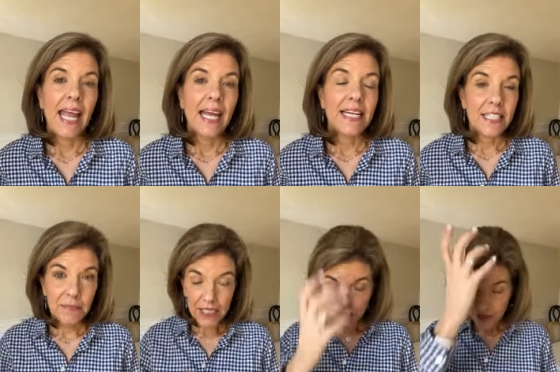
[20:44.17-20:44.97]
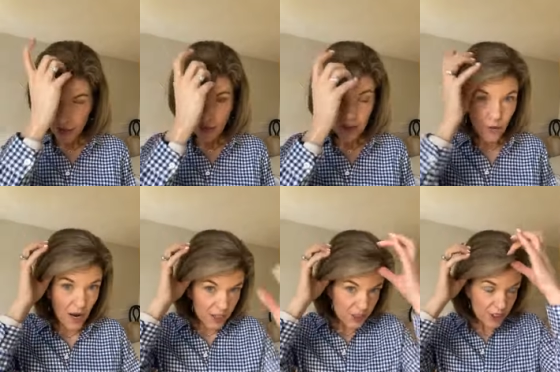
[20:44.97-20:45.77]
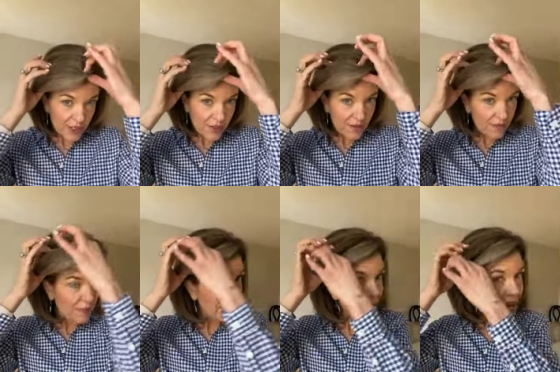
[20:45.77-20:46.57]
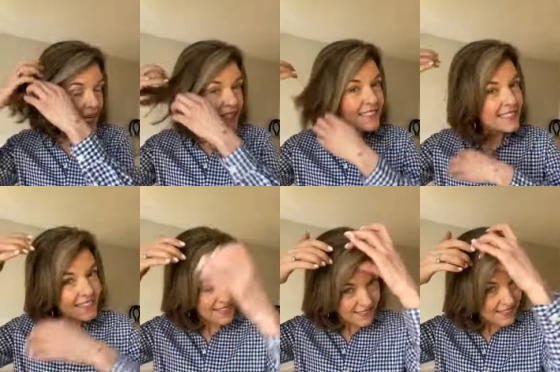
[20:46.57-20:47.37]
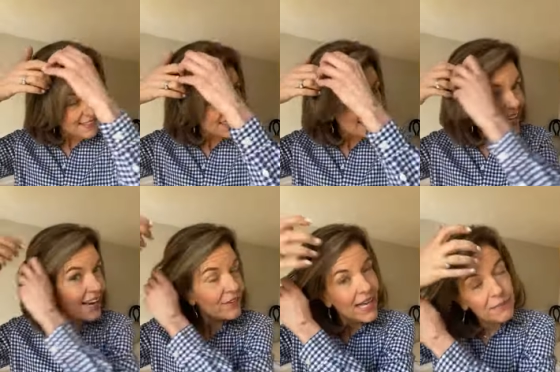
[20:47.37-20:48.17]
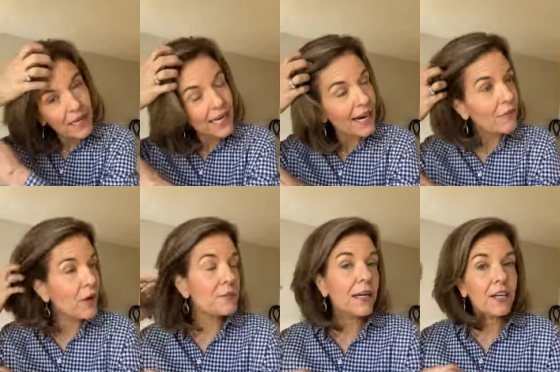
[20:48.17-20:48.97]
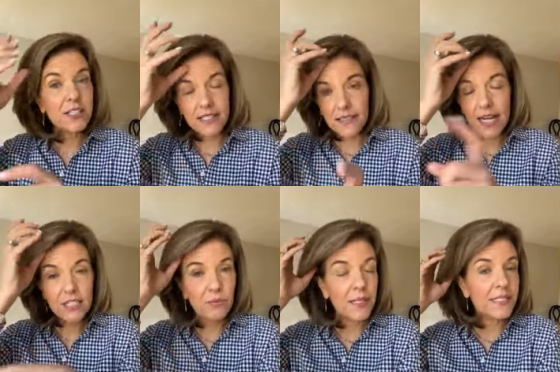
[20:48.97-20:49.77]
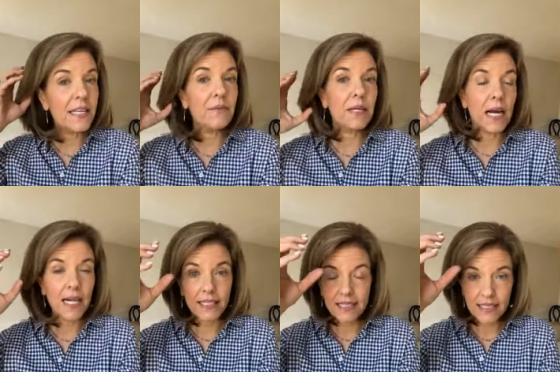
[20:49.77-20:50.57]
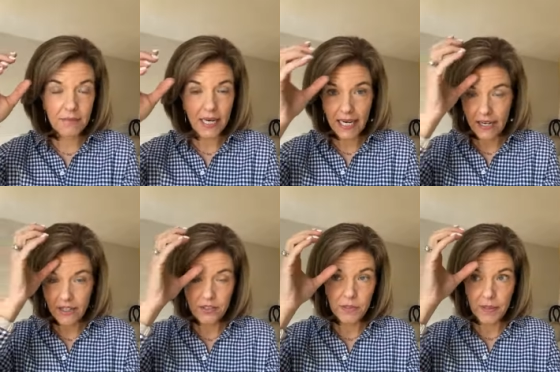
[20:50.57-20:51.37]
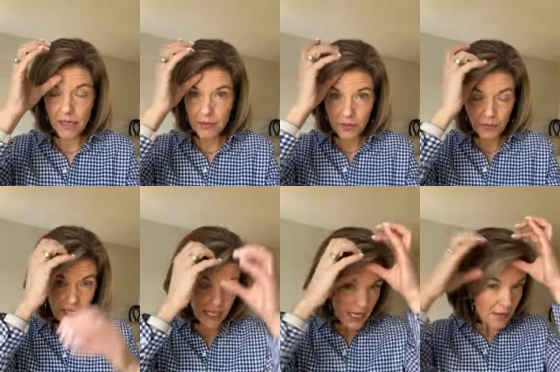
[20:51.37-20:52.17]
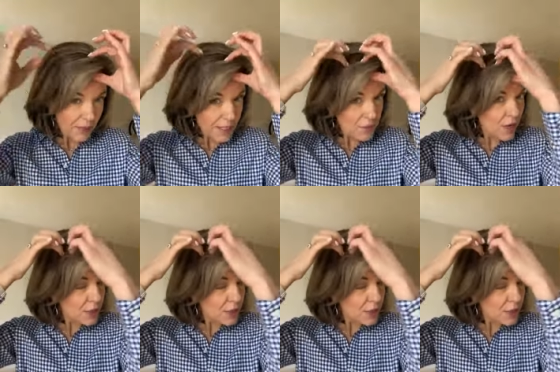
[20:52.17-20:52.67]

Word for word: And I did my trick where I wash my bangs haven't had my hair, I haven't washed my hair since last Wednesday when Holly did my hair, so it's been almost a week, but I just